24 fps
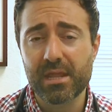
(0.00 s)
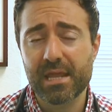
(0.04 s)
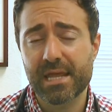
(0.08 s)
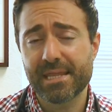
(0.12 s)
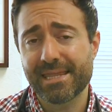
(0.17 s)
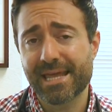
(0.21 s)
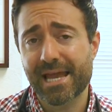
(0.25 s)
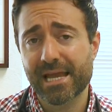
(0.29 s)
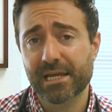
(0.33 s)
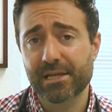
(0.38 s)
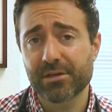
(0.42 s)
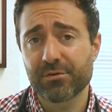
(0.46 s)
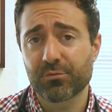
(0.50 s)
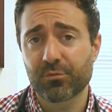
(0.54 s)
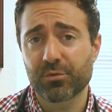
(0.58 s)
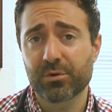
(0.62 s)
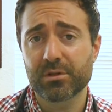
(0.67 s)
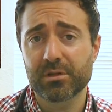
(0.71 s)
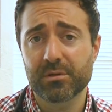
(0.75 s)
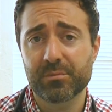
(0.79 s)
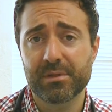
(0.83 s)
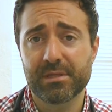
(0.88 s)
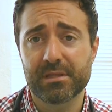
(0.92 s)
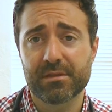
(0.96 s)
And that can
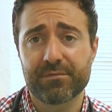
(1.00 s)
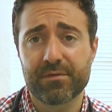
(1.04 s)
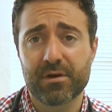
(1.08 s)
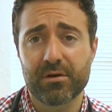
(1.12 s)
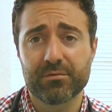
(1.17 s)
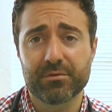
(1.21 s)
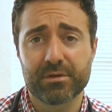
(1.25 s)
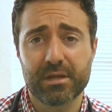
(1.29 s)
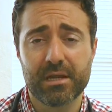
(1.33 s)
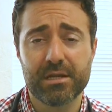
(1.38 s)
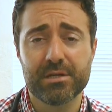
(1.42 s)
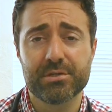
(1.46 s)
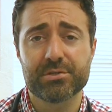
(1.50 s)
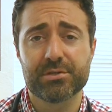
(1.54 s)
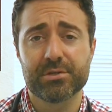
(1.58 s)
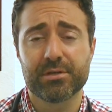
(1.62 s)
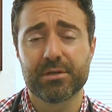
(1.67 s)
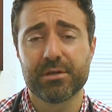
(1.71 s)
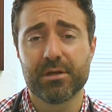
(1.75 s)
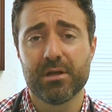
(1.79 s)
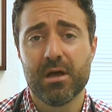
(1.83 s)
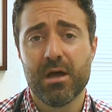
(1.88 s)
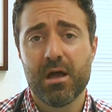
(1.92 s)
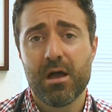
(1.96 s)
really be the
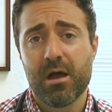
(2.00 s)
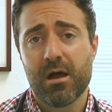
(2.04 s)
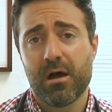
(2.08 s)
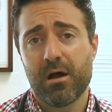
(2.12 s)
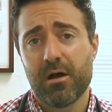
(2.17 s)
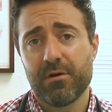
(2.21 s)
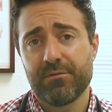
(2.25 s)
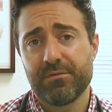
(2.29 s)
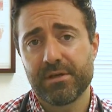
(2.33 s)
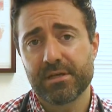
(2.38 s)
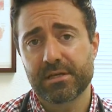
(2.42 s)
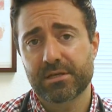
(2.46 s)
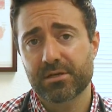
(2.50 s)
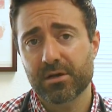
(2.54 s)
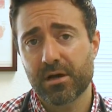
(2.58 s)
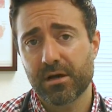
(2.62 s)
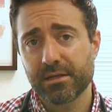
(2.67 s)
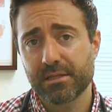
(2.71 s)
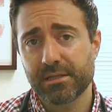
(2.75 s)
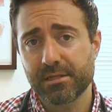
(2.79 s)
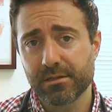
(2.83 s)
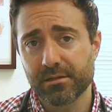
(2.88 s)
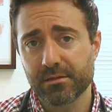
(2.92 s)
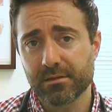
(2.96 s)
foundation of a
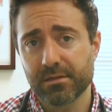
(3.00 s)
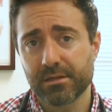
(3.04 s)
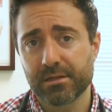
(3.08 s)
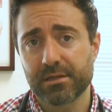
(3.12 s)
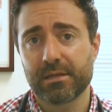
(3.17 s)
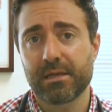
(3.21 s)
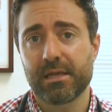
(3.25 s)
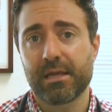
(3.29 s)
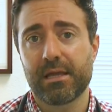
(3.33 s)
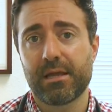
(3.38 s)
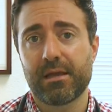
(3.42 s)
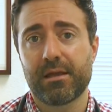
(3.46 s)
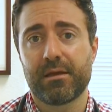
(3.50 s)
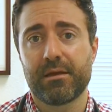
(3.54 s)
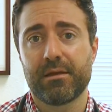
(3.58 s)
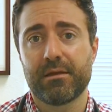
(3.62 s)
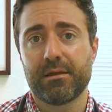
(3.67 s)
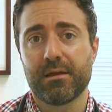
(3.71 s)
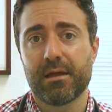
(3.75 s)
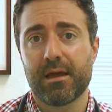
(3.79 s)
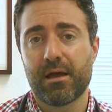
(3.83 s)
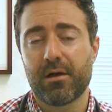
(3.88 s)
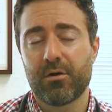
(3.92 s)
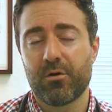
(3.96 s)
gut healing
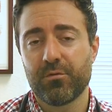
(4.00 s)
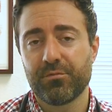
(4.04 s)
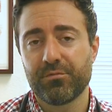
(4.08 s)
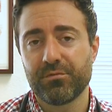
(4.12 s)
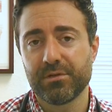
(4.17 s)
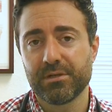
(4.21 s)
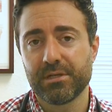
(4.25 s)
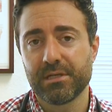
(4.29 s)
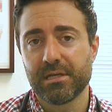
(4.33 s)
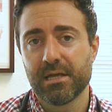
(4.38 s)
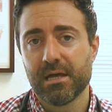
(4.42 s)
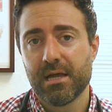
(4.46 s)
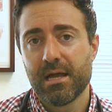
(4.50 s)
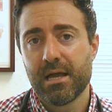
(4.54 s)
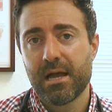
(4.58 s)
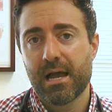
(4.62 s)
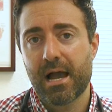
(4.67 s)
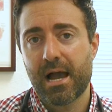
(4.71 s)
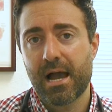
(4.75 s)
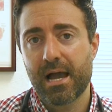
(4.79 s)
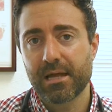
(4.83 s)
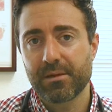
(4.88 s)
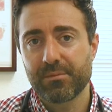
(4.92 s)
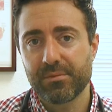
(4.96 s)
and hopefully
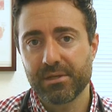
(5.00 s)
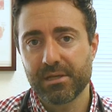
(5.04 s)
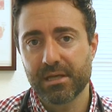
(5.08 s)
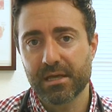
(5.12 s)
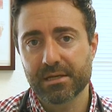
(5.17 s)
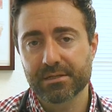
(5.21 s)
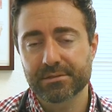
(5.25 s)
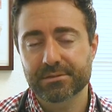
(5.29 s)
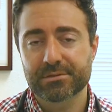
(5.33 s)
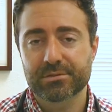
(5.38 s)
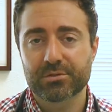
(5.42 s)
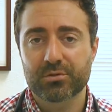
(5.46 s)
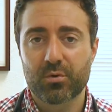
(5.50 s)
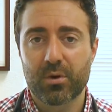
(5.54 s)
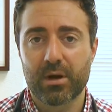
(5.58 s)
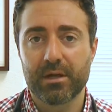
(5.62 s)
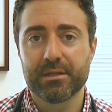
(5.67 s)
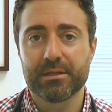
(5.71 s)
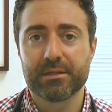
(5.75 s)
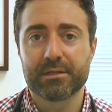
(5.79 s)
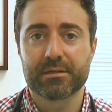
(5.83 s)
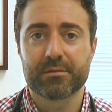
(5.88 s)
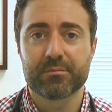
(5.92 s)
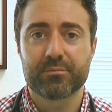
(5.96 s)
IBS
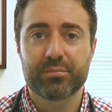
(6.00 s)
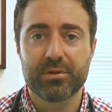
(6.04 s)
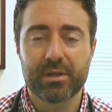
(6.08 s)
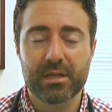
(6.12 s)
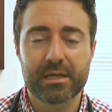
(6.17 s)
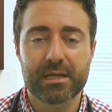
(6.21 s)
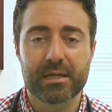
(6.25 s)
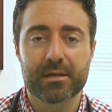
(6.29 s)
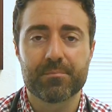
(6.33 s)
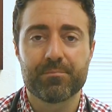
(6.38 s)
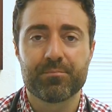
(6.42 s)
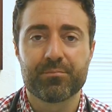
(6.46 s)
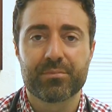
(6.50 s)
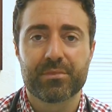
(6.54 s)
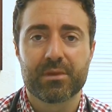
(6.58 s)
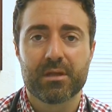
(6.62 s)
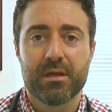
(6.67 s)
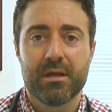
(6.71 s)
quelling plan.